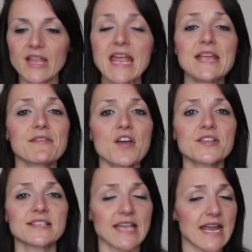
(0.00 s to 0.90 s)
In
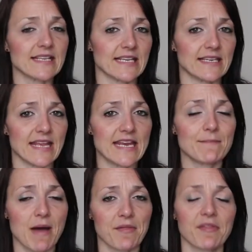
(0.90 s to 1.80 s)
30 days, in, in a
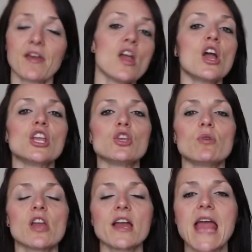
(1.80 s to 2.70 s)
month, you
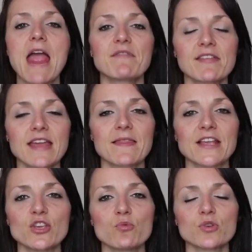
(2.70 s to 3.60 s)
will learn everything
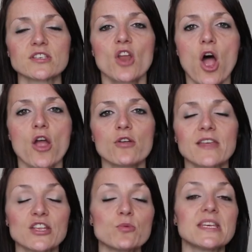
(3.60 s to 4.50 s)
that you would know
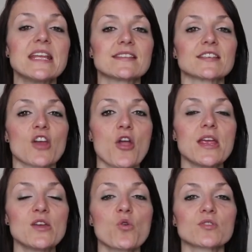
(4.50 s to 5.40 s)
that you would need to know
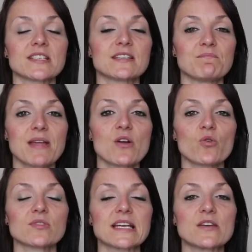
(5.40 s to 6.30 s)
in order to
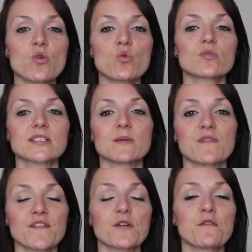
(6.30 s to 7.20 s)
build an awesome
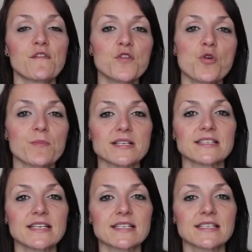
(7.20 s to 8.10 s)
funnel for your
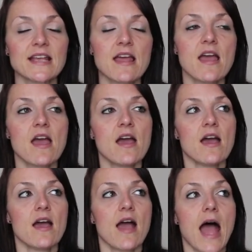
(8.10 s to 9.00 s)
business
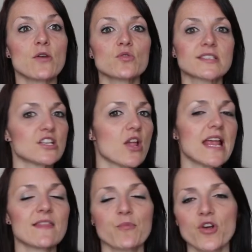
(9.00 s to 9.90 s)
and also
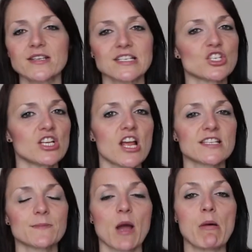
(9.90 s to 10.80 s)
in the process you learn
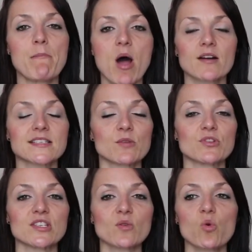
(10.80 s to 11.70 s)
to become a marketer,
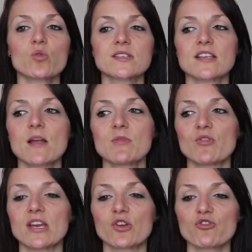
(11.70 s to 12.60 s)
which is awesome.
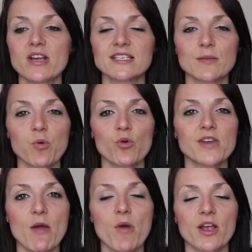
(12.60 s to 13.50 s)
You're in a great support
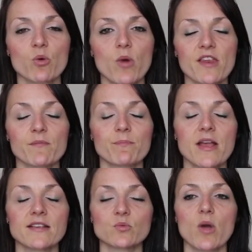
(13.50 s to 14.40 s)
network well
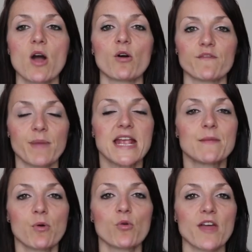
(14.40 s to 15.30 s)
as well of
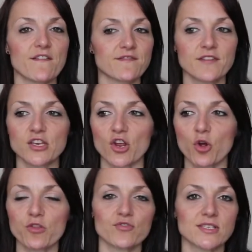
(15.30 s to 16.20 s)
people that have you know
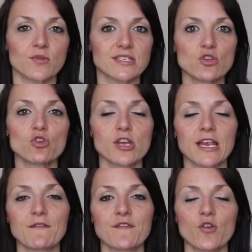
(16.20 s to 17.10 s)
got the results that you're
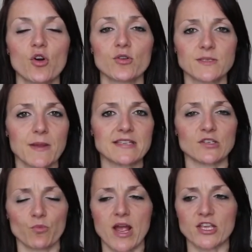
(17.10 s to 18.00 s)
looking for, depending
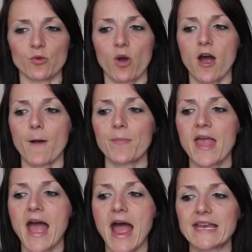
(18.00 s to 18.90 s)
on where you are.
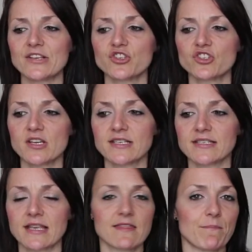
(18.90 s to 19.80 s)
And it's
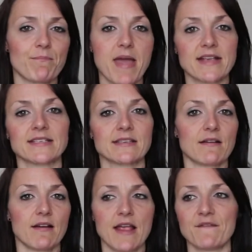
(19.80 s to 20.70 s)
just the best
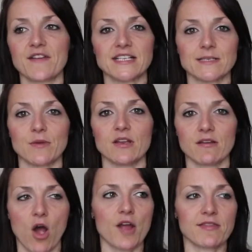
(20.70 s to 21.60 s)

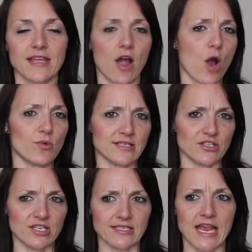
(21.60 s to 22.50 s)
investment I think I would
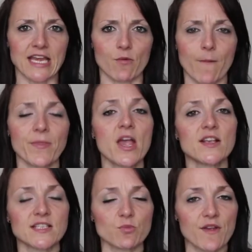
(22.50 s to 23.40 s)
suggest anyone.
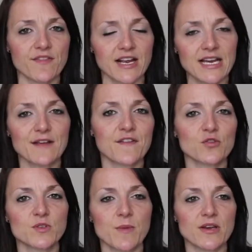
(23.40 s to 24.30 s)
So with the
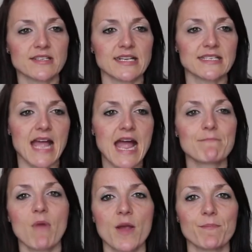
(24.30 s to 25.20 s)
ClickFunnels bonuses
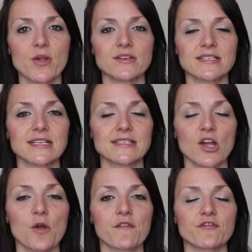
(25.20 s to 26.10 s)
and my bonuses
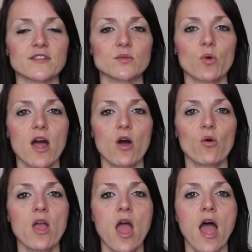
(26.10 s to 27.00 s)
I offer as
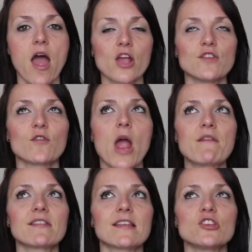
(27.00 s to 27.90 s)
well, uh, you've got
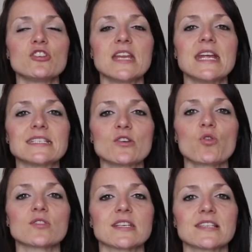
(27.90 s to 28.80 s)
everything you need in
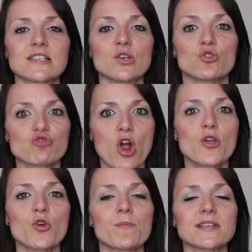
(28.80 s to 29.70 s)
order to grow
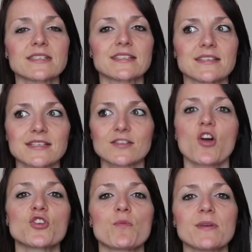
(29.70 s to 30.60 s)
your business, to
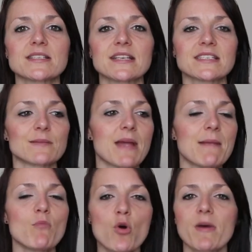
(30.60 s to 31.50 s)
start your business, to
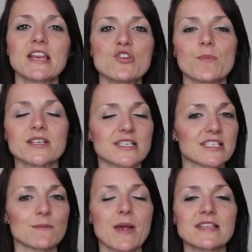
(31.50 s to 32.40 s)
make more money in your
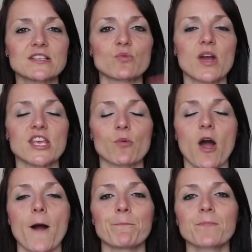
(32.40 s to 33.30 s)
business depending on where you
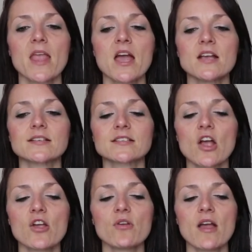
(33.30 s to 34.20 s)
are.
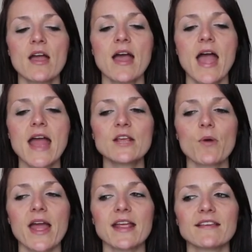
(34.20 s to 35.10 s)
So
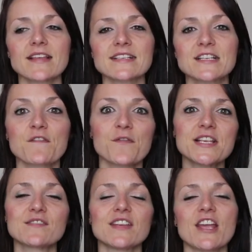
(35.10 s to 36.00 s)
anyway, that's enough from
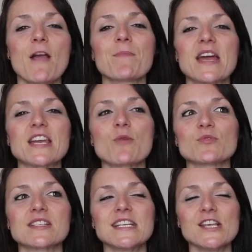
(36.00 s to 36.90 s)
this video and I will
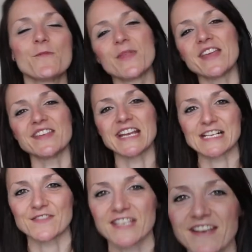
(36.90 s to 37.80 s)
see you in the
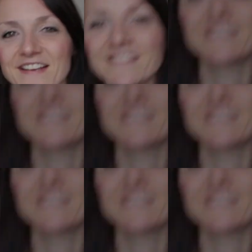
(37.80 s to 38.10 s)
next video.